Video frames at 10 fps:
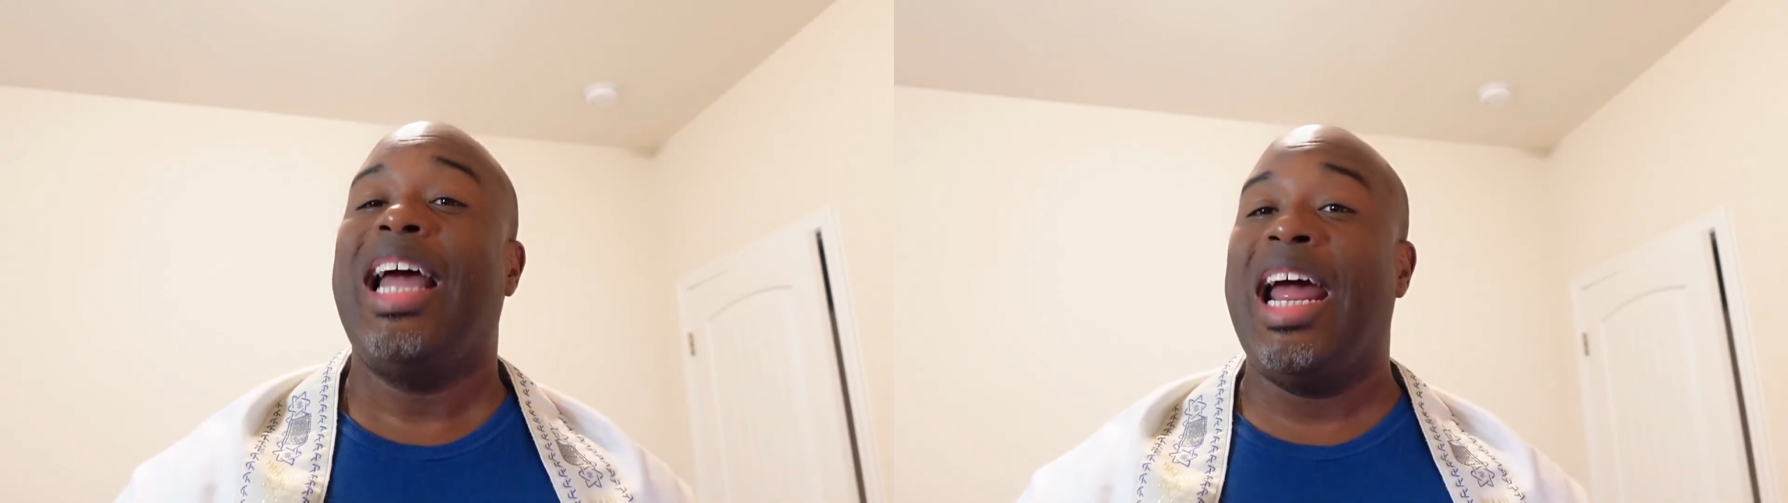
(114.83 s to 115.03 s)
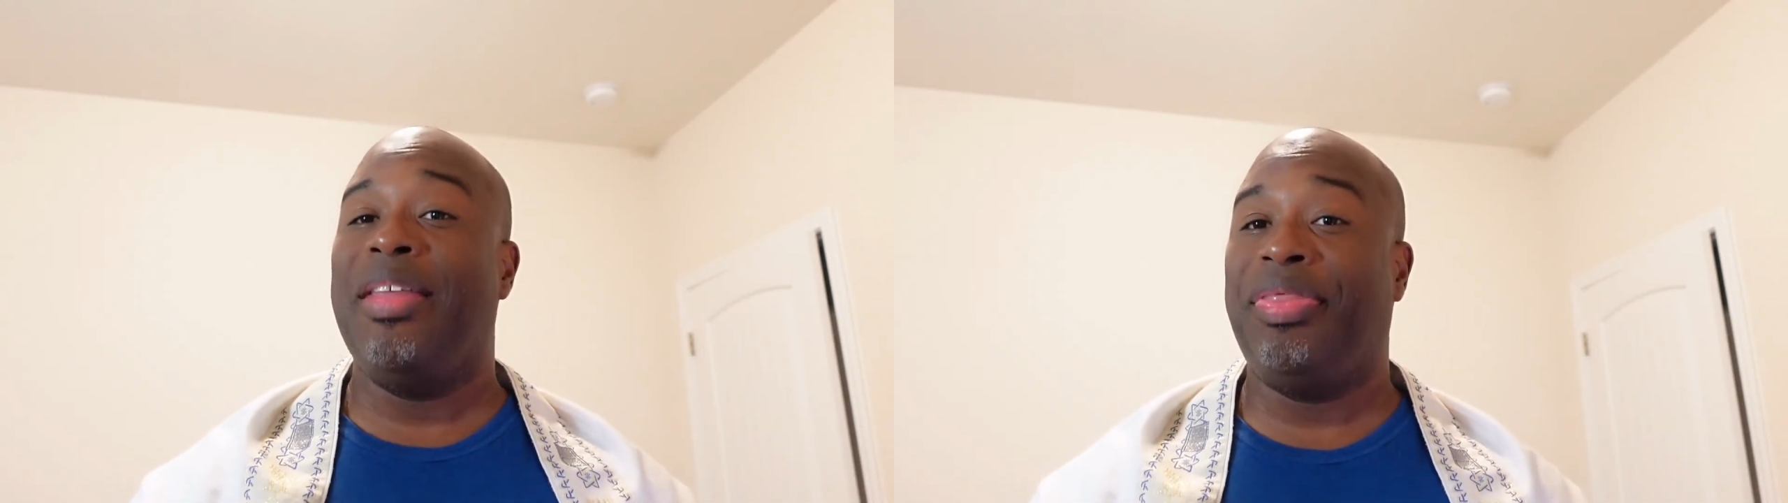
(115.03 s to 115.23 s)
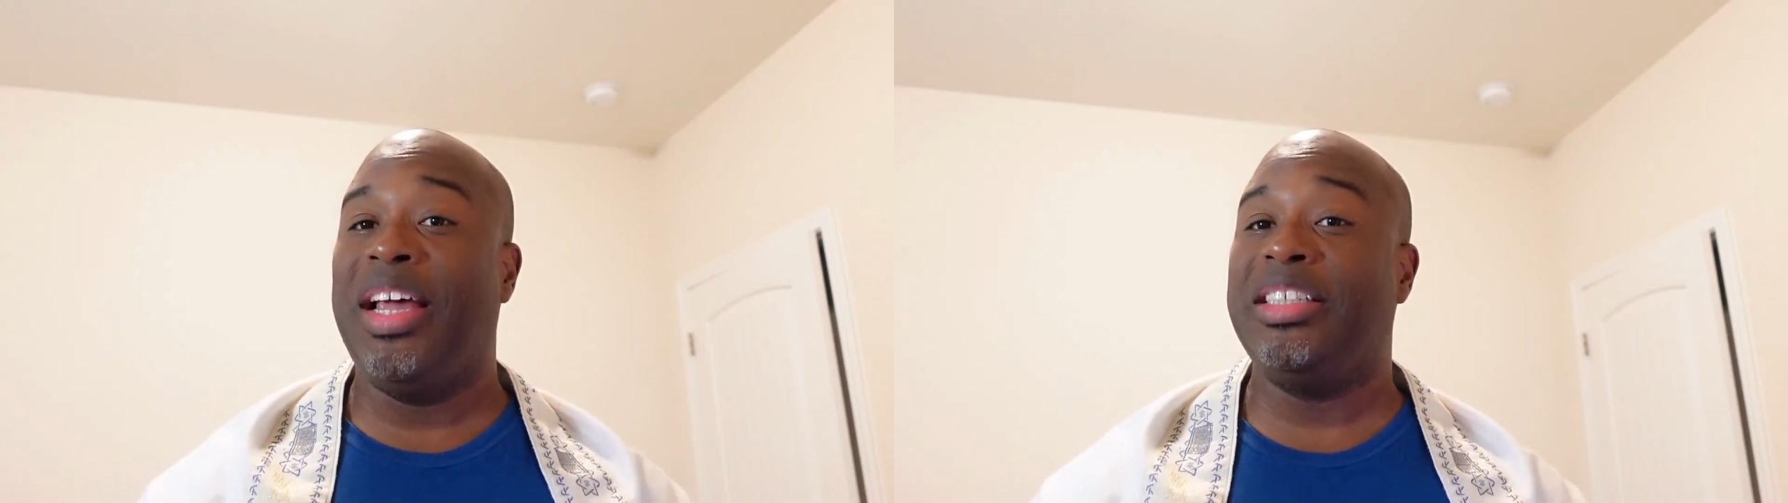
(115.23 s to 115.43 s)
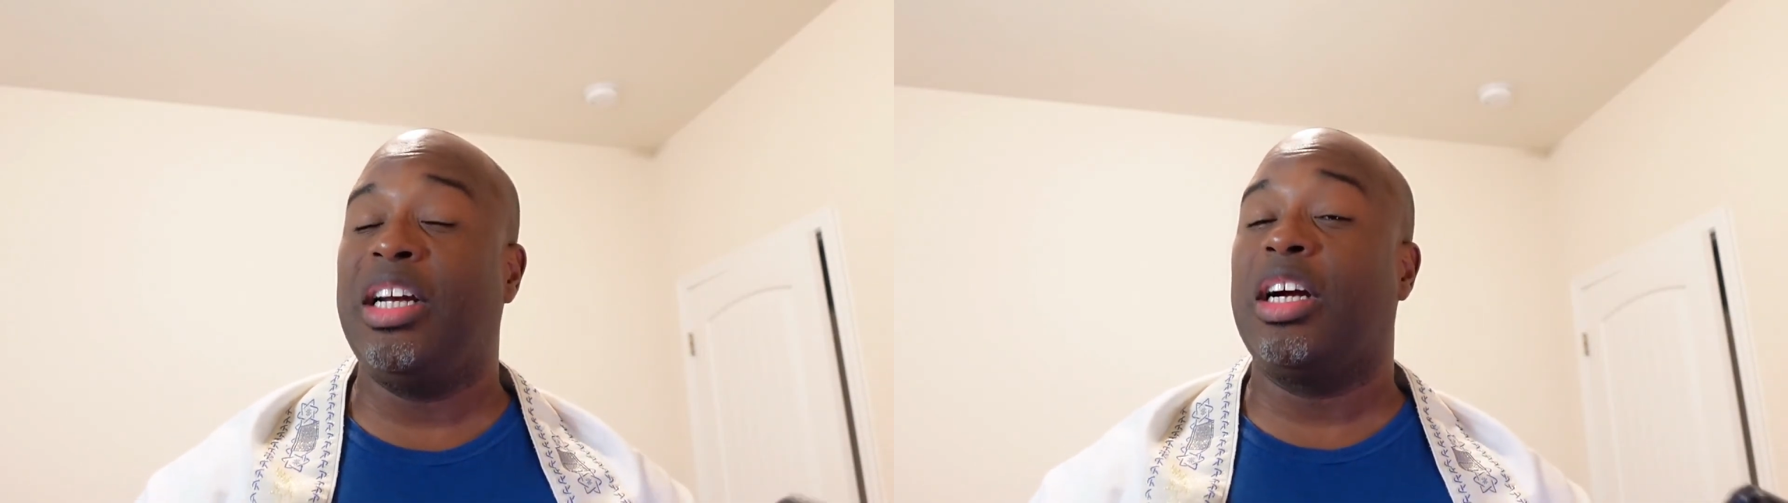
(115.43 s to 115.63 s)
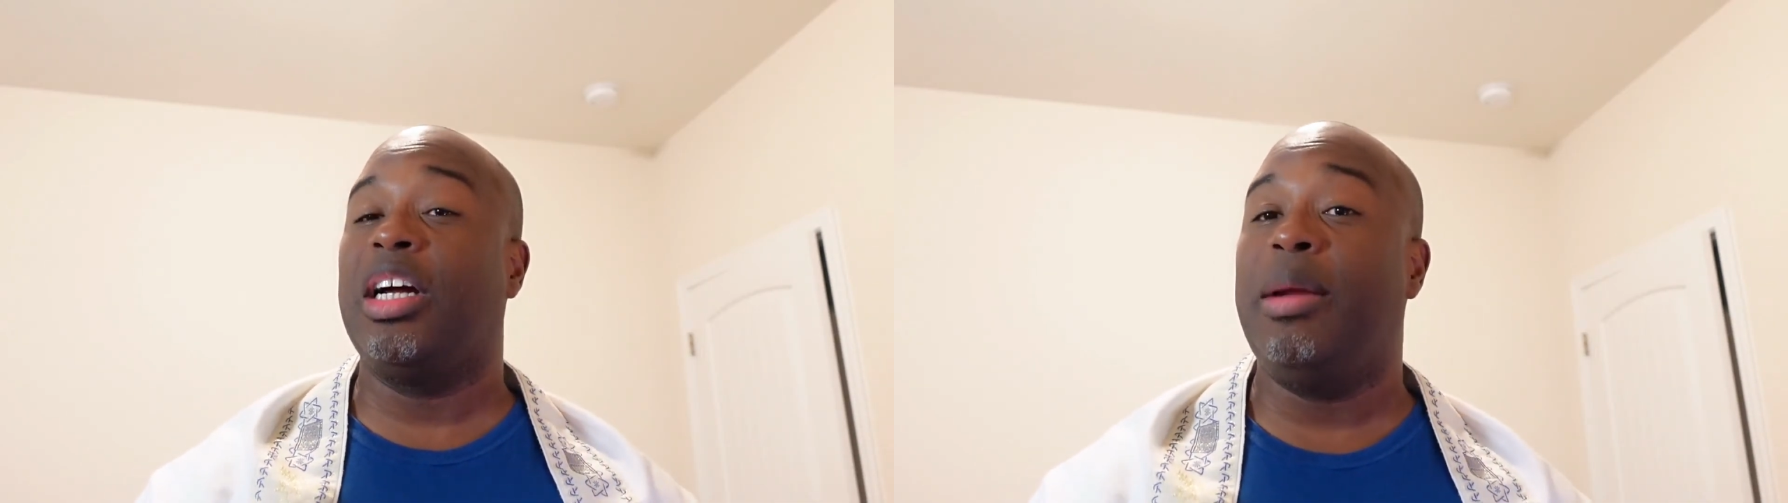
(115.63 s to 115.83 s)
and things that
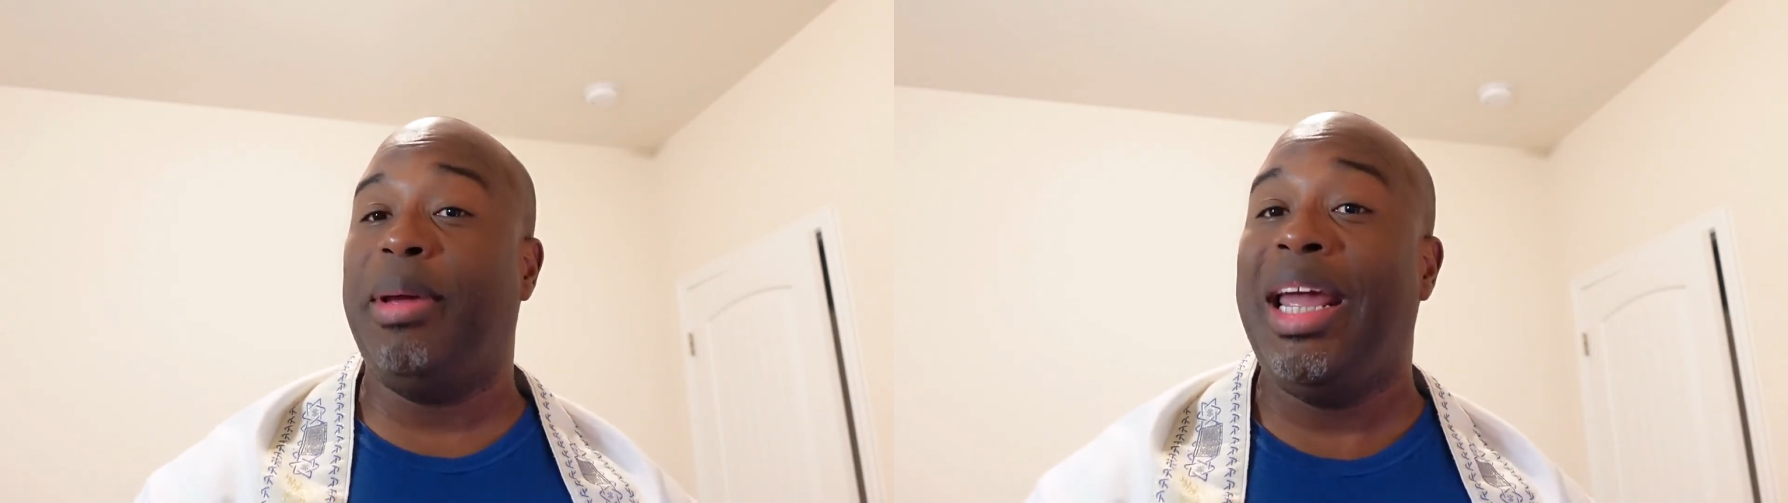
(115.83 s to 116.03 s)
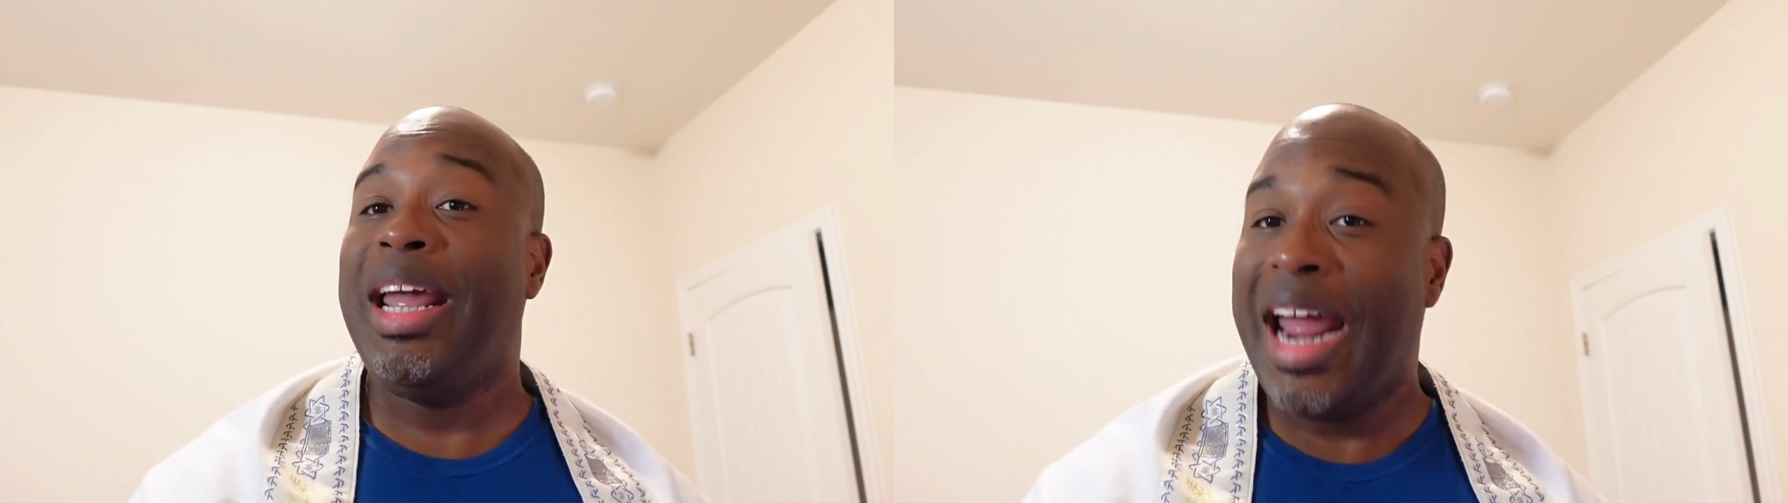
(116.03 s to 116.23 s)
are going to be